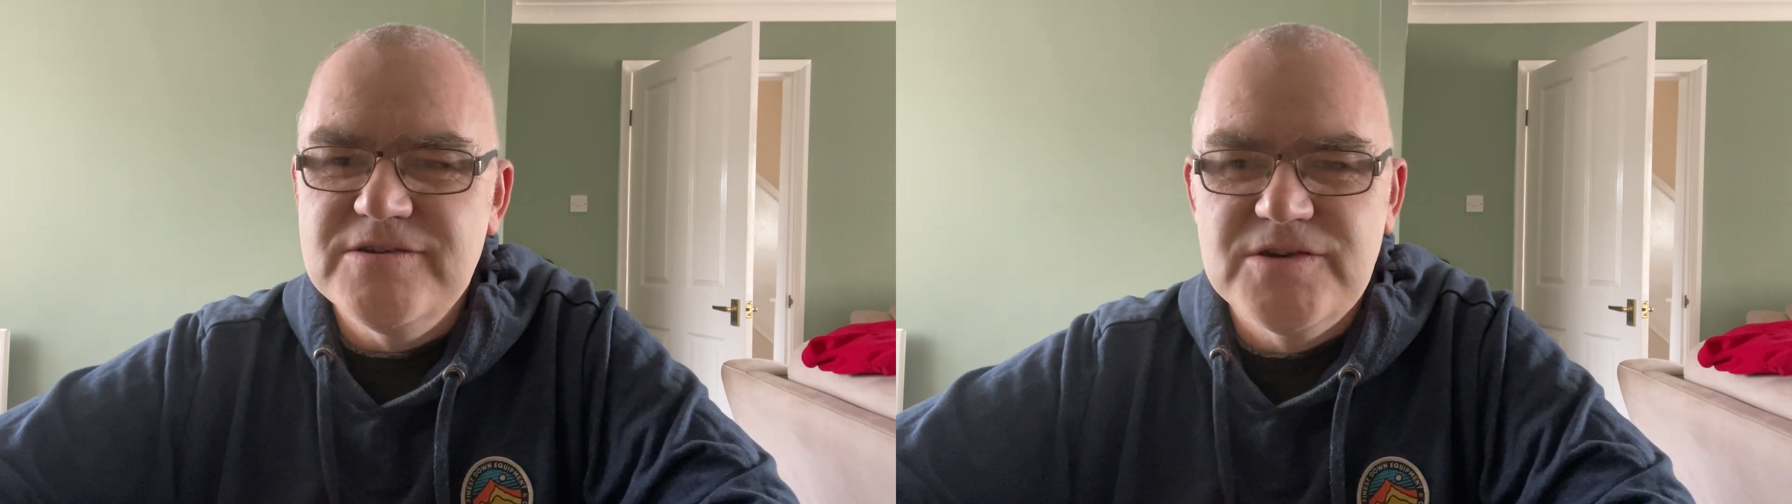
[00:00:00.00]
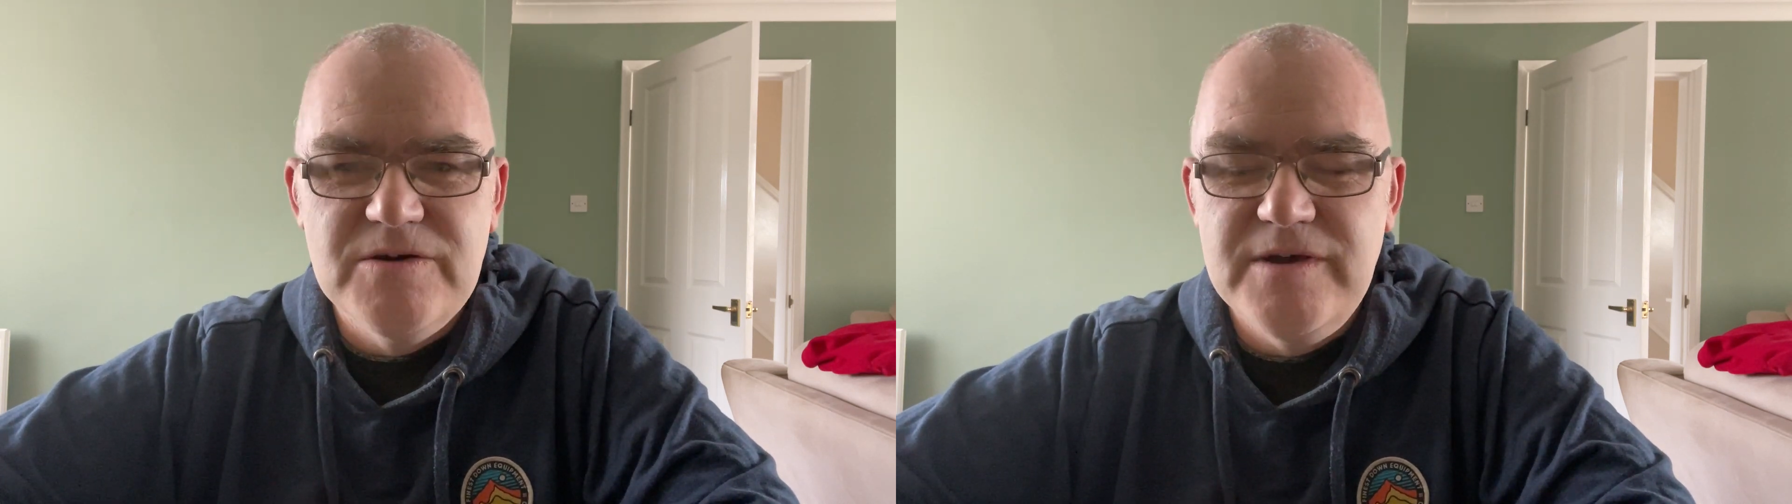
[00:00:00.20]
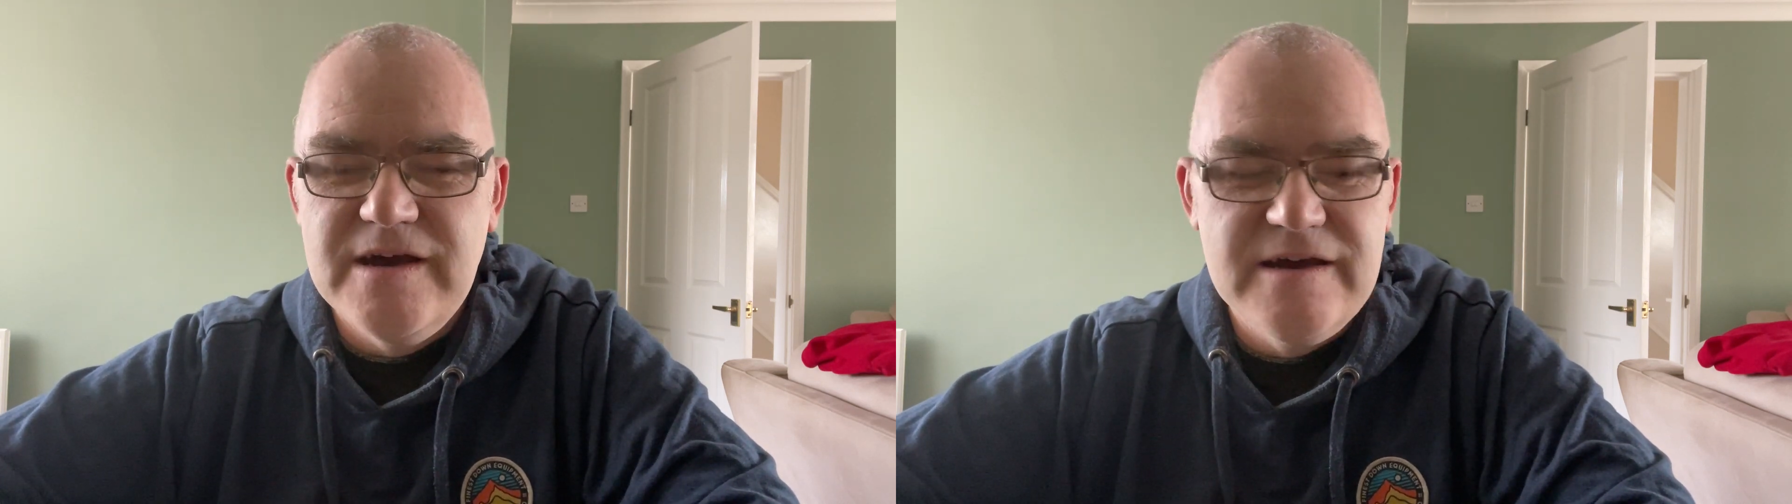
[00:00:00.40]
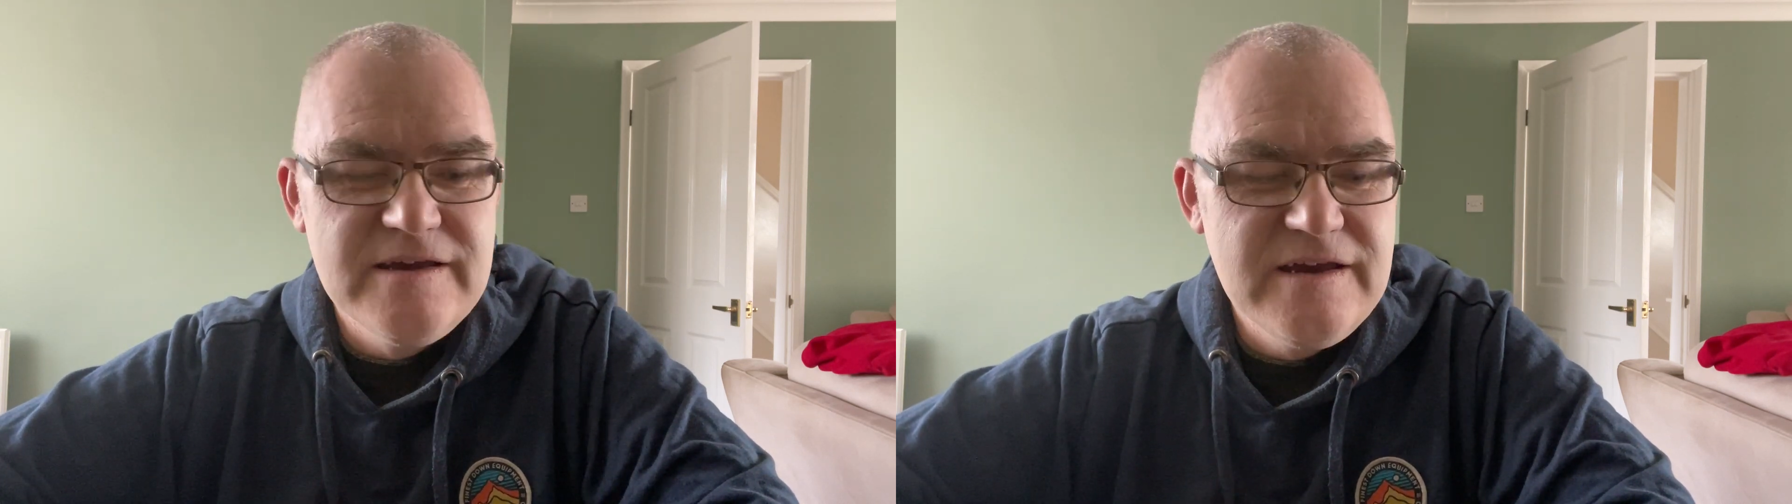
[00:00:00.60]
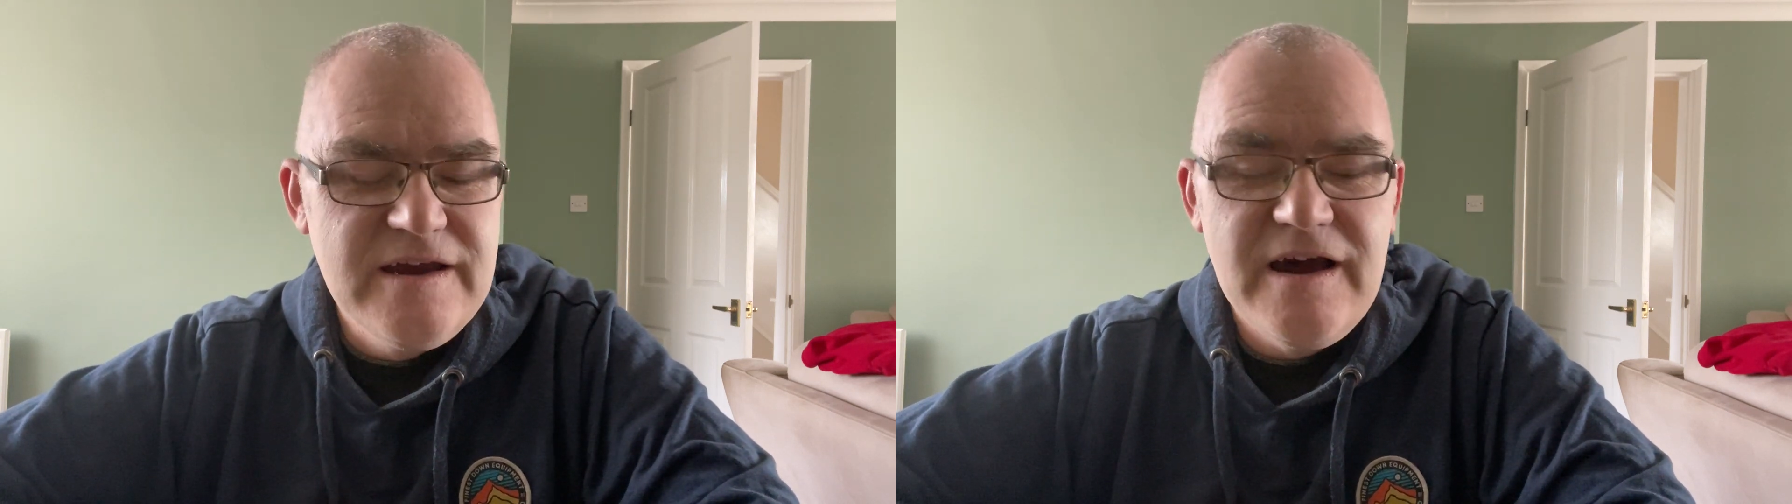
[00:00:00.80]
So yeah,
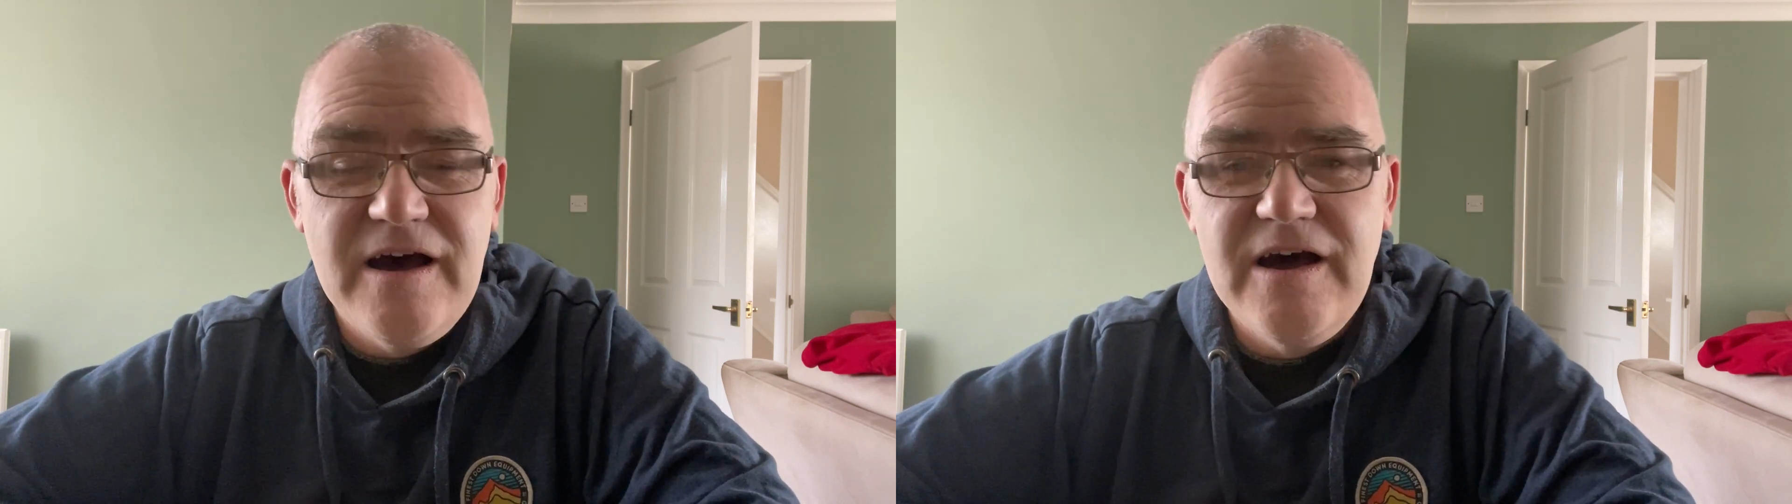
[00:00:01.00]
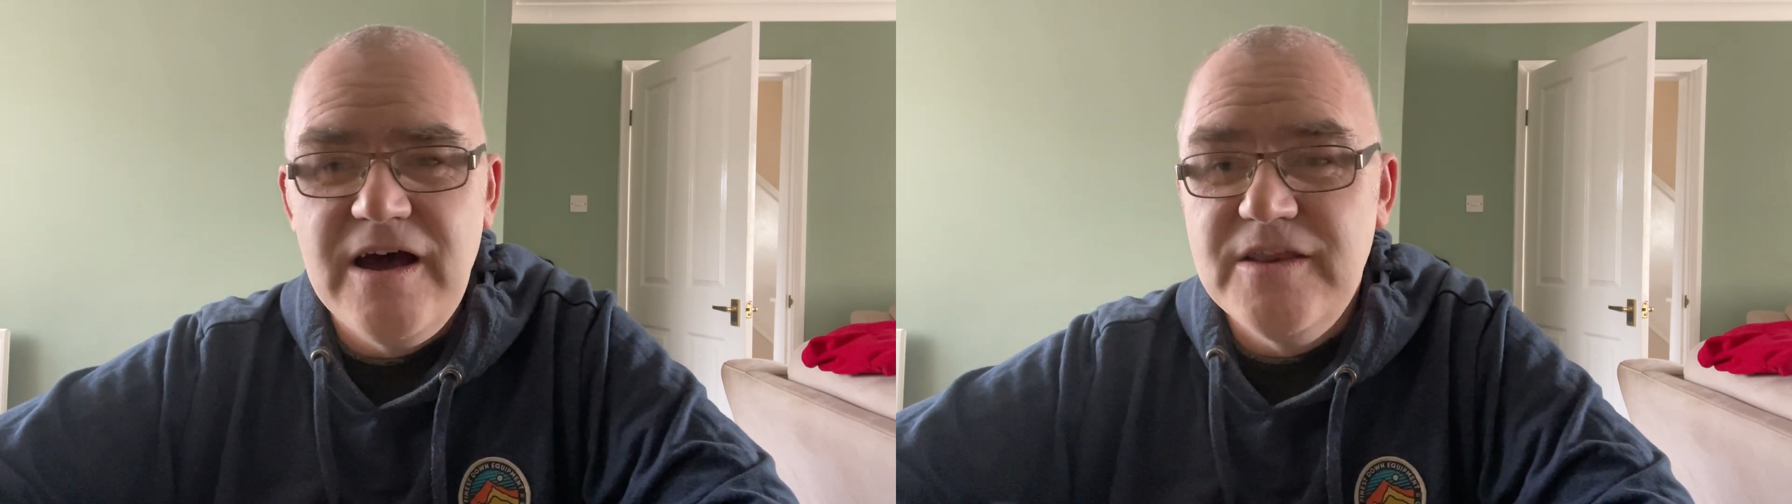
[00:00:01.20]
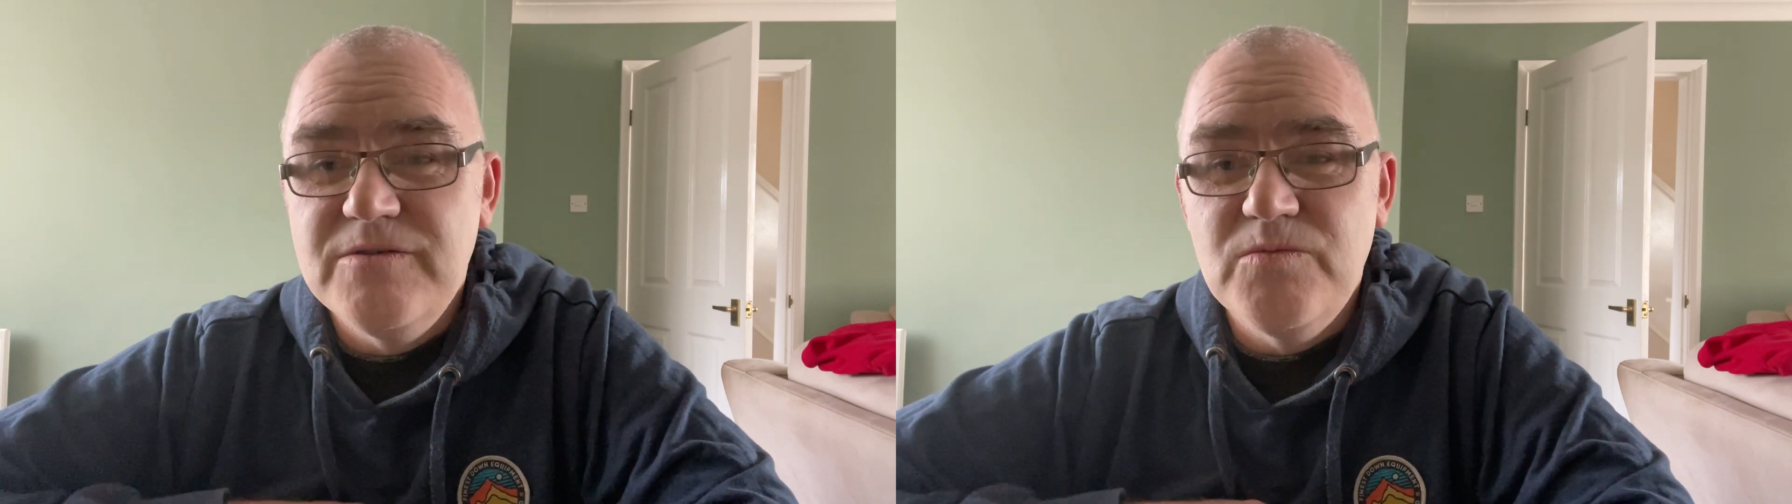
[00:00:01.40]
and